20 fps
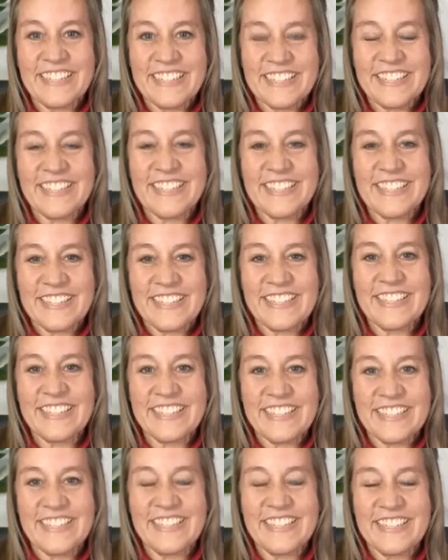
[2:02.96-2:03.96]

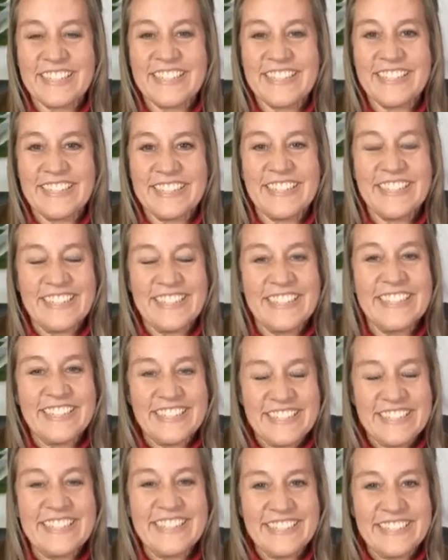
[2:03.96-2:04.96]

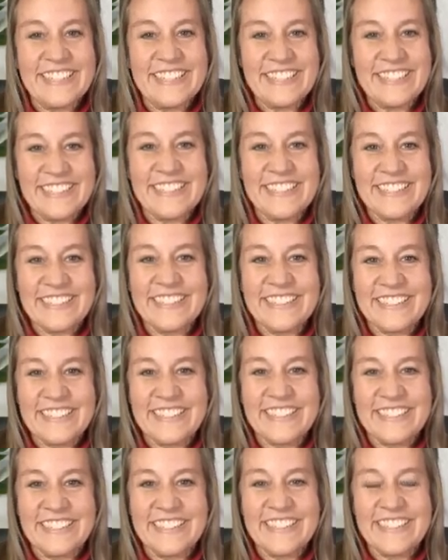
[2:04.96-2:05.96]

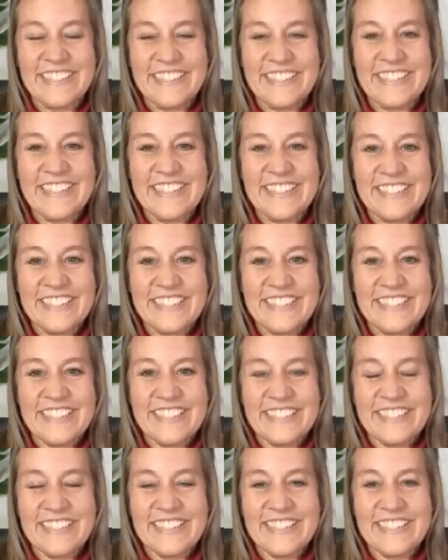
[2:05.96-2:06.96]

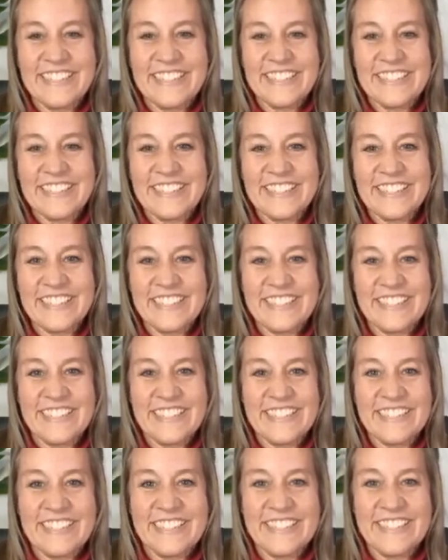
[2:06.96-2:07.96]

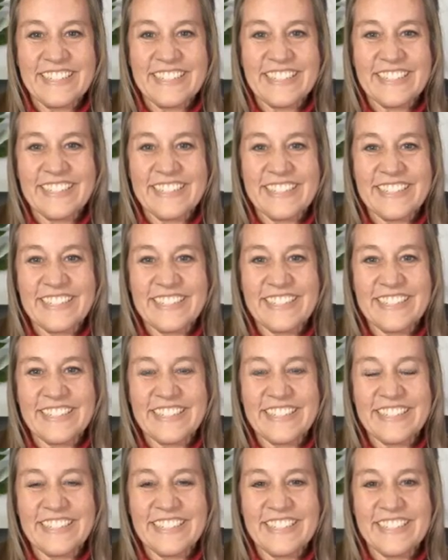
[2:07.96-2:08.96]

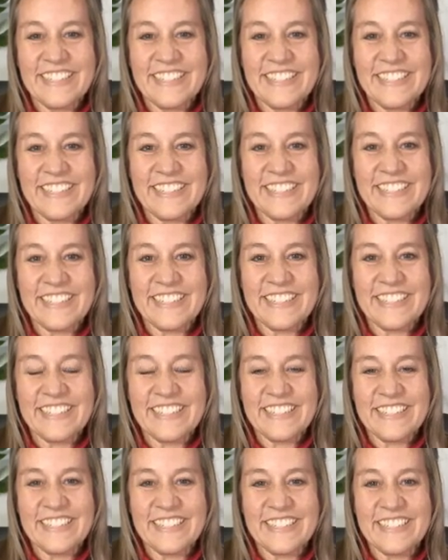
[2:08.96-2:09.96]

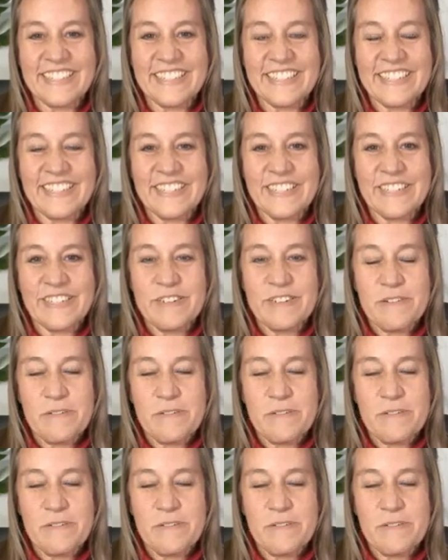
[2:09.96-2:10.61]
This person isn't speaking.